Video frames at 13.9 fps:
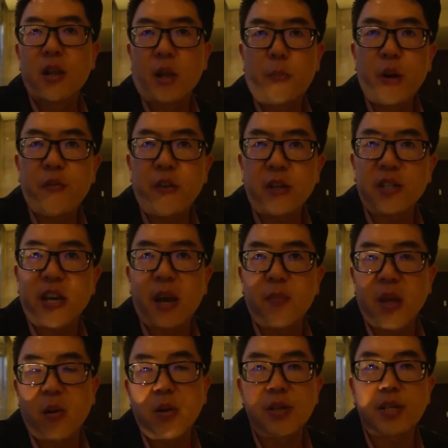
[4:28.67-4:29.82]
the previous
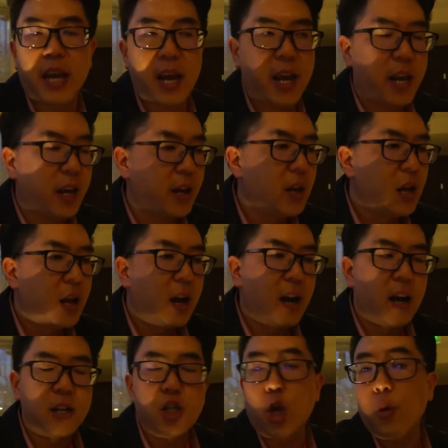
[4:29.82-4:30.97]
game that was a
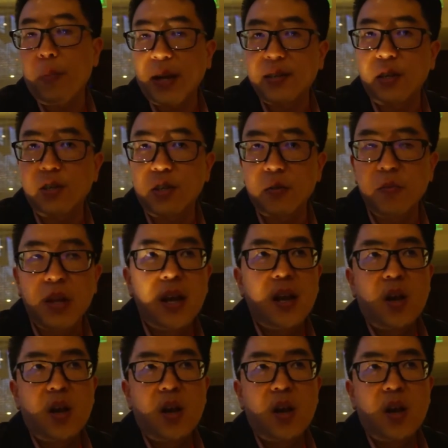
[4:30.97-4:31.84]
uh, turn-based system